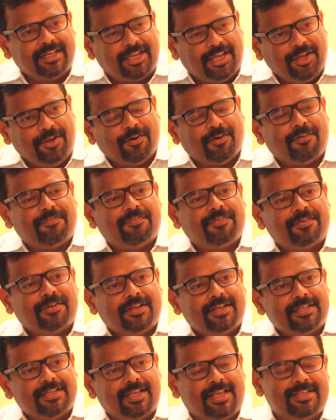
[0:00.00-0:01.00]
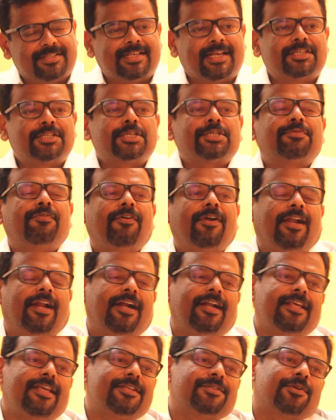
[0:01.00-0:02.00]
The key of a successful
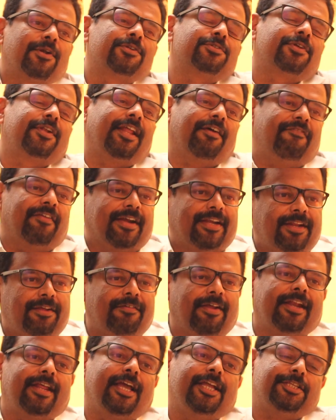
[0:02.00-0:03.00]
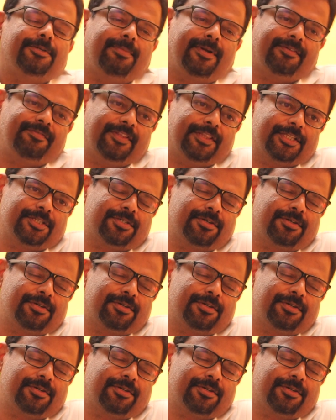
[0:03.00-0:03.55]
learning is also an effective engagement with the